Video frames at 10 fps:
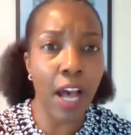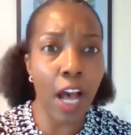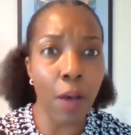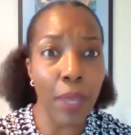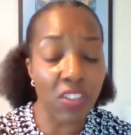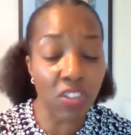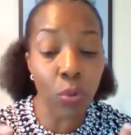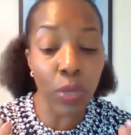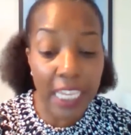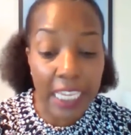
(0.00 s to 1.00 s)
Um, and
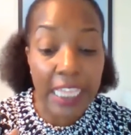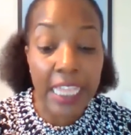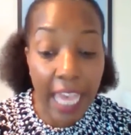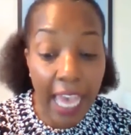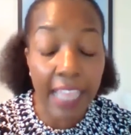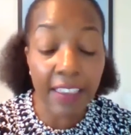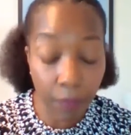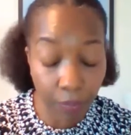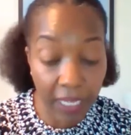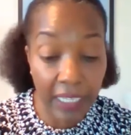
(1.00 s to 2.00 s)
so, in that
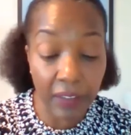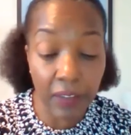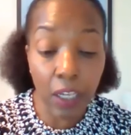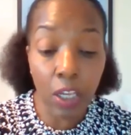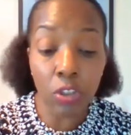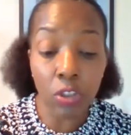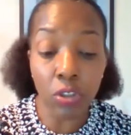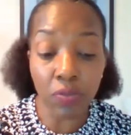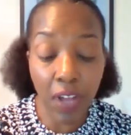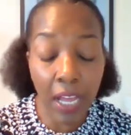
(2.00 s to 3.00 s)
space,
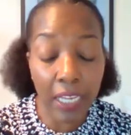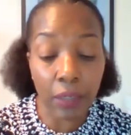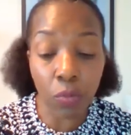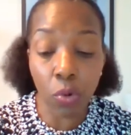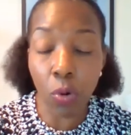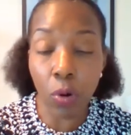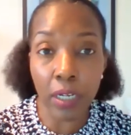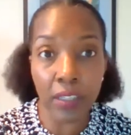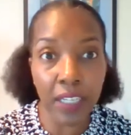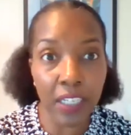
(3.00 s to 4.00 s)
you're finding more
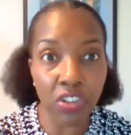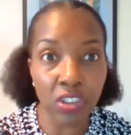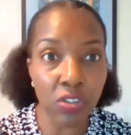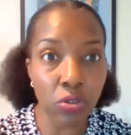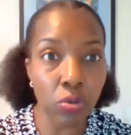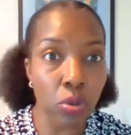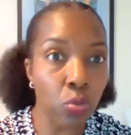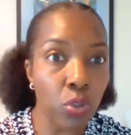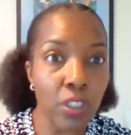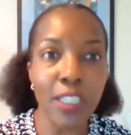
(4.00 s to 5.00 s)
organizations who
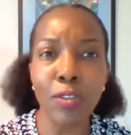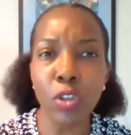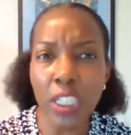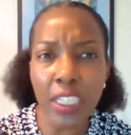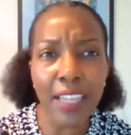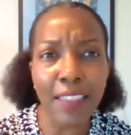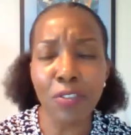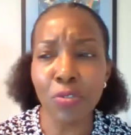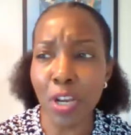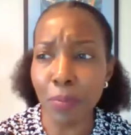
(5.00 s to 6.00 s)
are really looking at
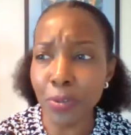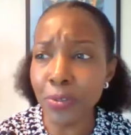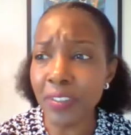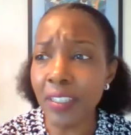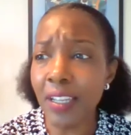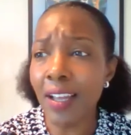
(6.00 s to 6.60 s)
their numbers.